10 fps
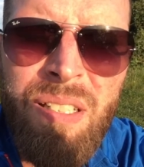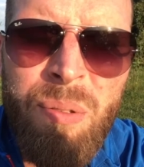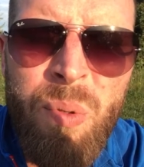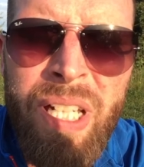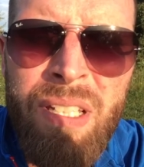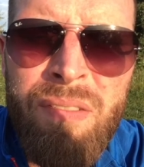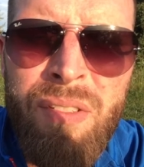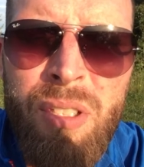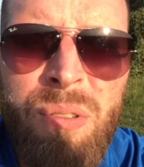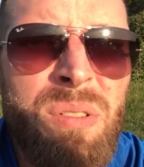A way of
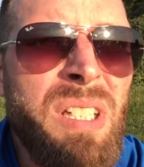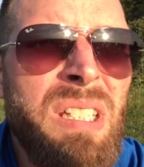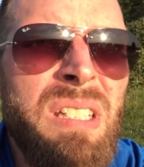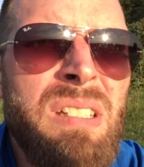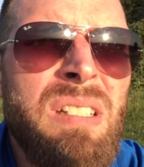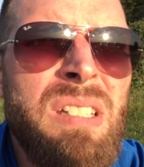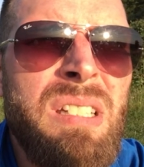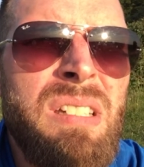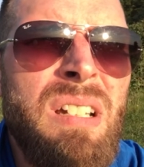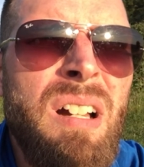using this
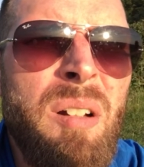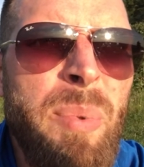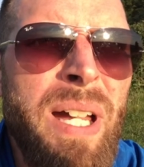dark